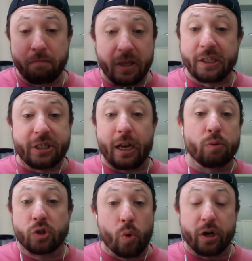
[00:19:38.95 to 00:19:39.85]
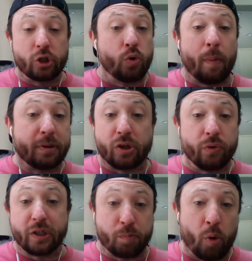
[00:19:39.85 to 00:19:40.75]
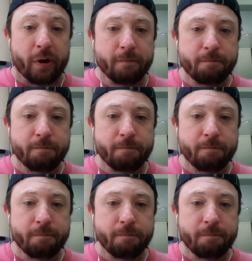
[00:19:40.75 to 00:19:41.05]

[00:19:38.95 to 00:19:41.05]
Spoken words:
he said he was going to do up until this point.